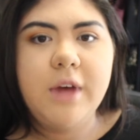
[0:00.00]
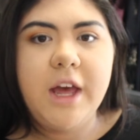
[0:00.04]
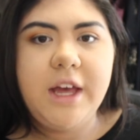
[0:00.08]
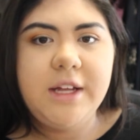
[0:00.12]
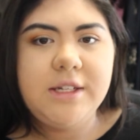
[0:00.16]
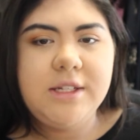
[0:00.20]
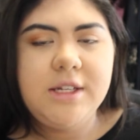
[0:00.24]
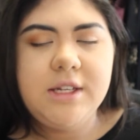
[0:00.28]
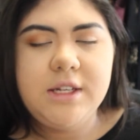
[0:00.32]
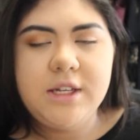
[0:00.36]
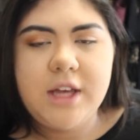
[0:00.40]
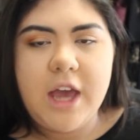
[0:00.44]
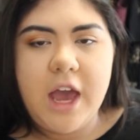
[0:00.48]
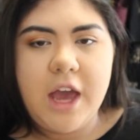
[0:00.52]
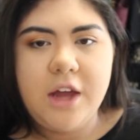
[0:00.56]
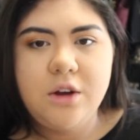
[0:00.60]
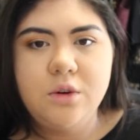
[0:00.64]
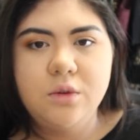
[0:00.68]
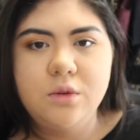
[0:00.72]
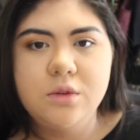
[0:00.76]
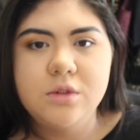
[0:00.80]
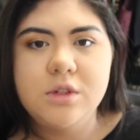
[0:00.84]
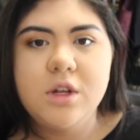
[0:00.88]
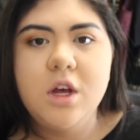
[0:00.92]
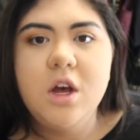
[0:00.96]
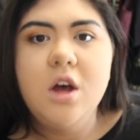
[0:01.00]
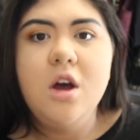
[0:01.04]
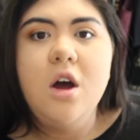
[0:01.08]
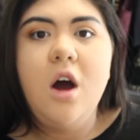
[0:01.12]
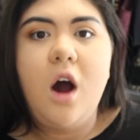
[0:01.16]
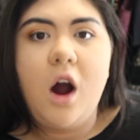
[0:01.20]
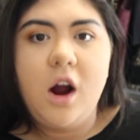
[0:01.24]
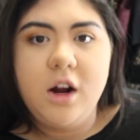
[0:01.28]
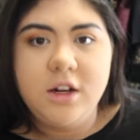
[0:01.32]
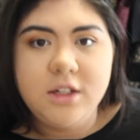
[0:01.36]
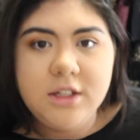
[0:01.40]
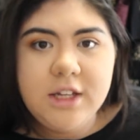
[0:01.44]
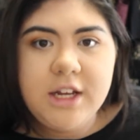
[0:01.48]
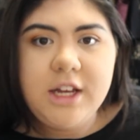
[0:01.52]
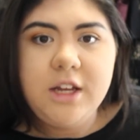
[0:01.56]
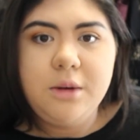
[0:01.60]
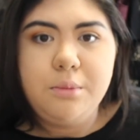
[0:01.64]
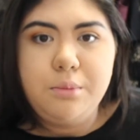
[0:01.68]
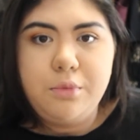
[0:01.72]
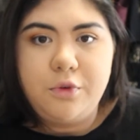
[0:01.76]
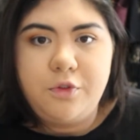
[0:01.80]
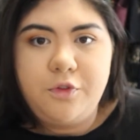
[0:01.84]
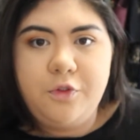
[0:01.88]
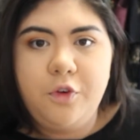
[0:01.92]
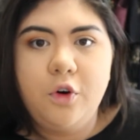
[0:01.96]
18 candles are lit
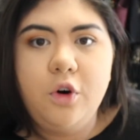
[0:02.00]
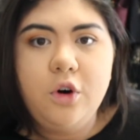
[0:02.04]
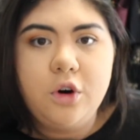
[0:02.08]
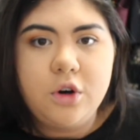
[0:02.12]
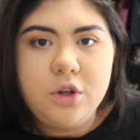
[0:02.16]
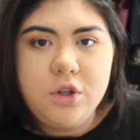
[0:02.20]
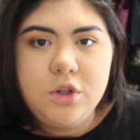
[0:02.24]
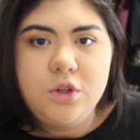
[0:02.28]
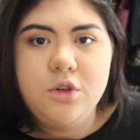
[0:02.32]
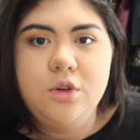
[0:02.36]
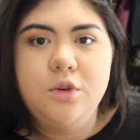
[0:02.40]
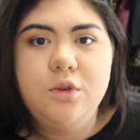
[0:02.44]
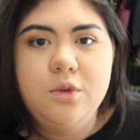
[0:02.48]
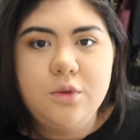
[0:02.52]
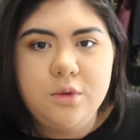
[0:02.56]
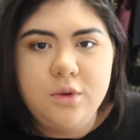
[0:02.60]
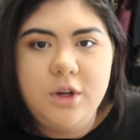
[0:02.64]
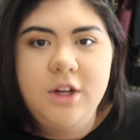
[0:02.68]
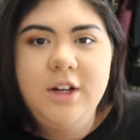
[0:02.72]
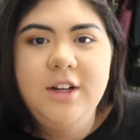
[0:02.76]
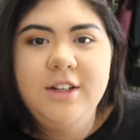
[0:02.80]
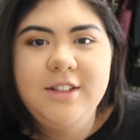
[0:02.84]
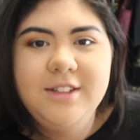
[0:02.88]
before you